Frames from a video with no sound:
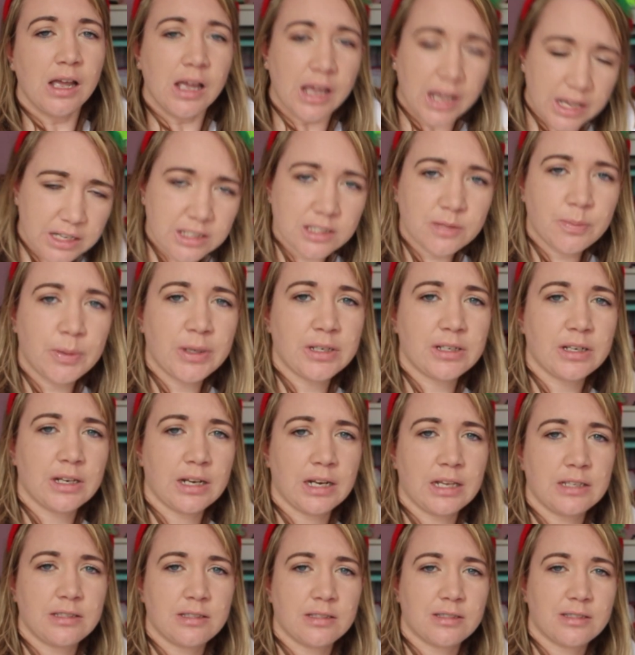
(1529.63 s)
expect at
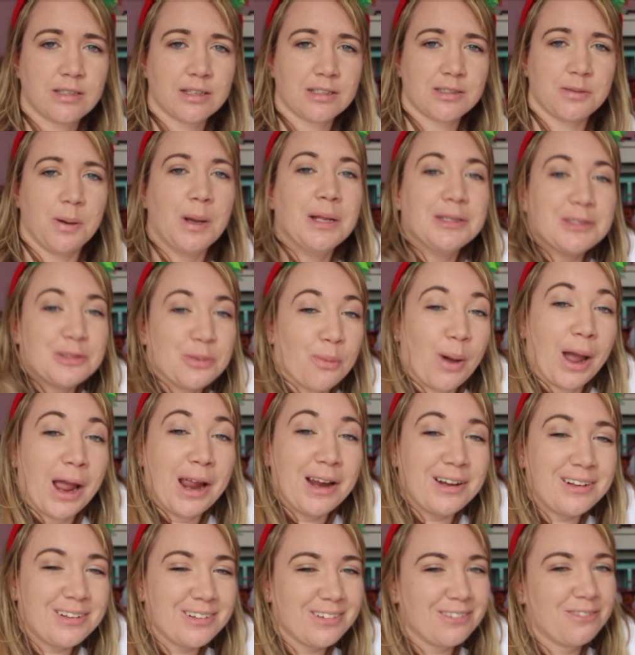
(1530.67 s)
least 6 months
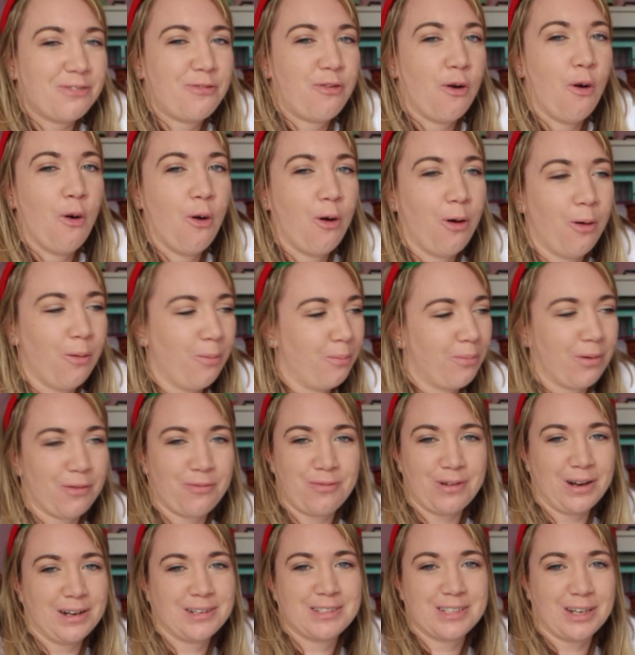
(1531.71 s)
wait
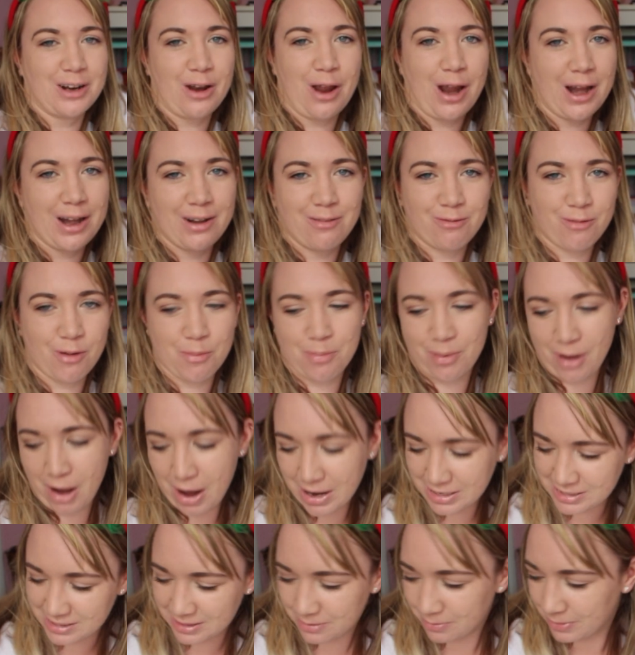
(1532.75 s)
until I
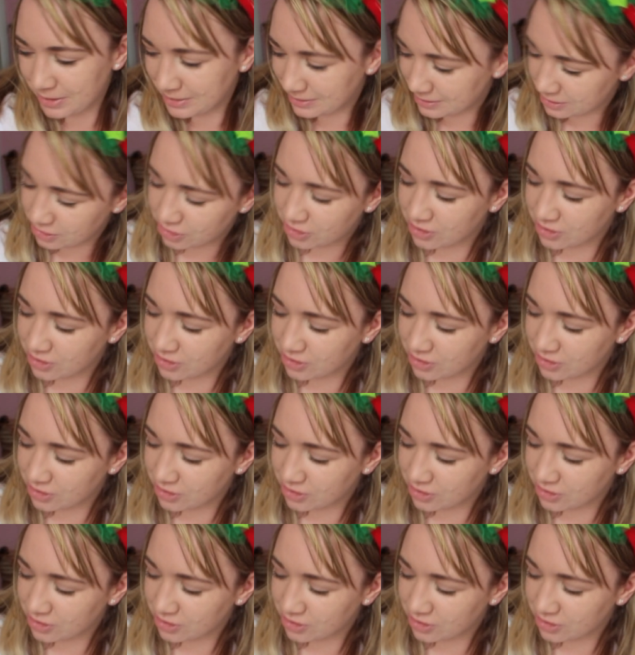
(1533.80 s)
reply to the message,